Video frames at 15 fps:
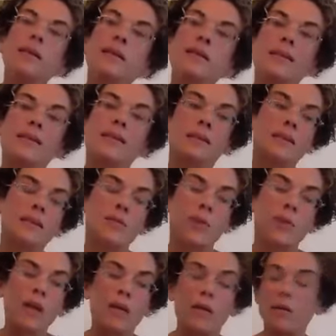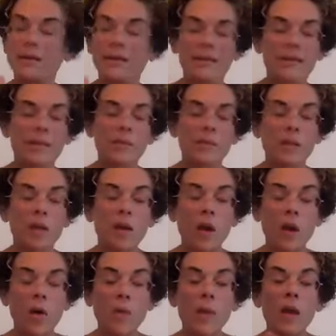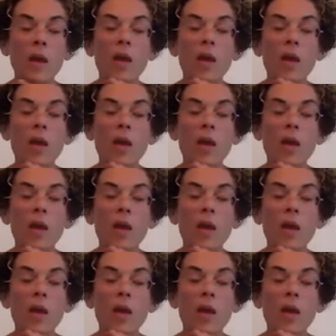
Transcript: as is, right? All systems go.